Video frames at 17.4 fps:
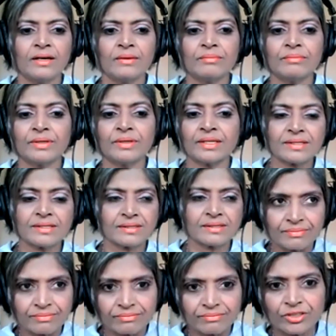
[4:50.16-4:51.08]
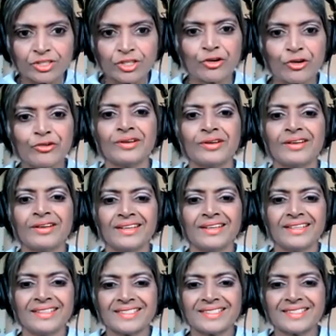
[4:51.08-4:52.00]
because,
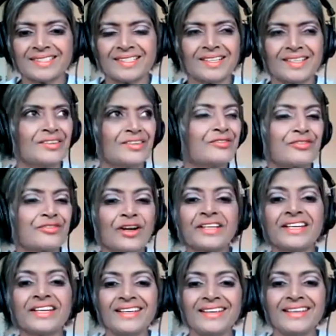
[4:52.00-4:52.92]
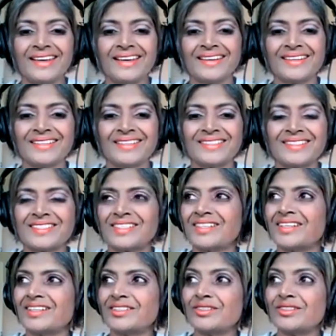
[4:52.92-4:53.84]
it's Friday, and
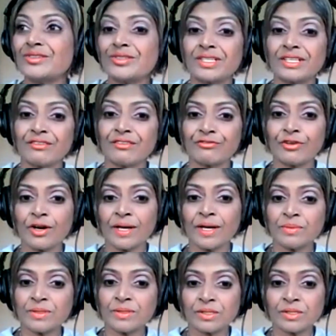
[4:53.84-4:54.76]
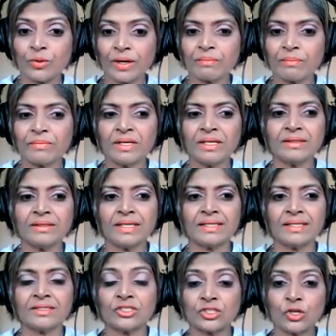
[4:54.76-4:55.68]
usually a fry up is a quick meal.
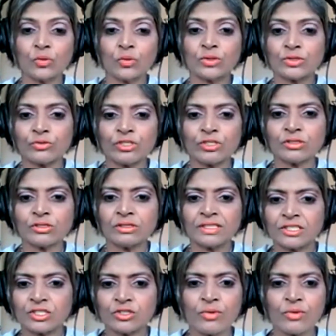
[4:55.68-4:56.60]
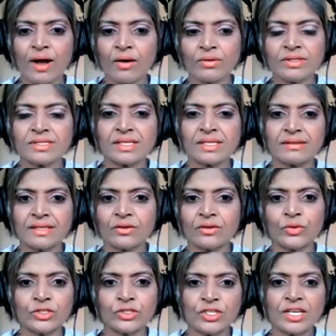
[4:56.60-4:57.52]
And the show was originally 2 hours, and
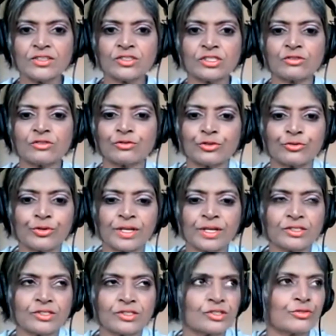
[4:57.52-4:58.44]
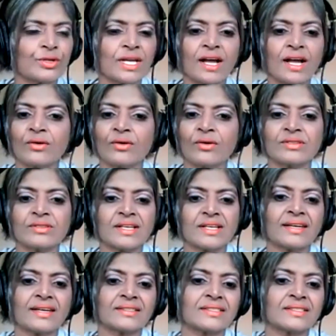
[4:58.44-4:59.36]
then we changed it for 3 hours.
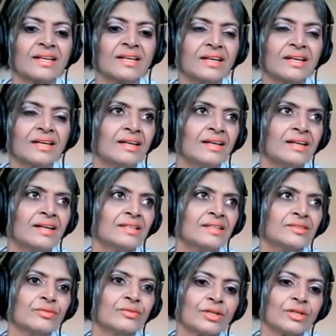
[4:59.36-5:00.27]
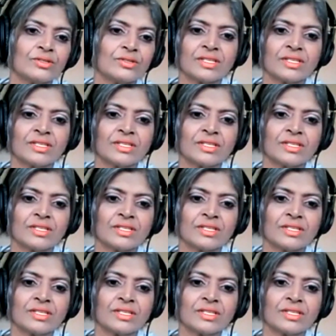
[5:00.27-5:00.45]
And the radio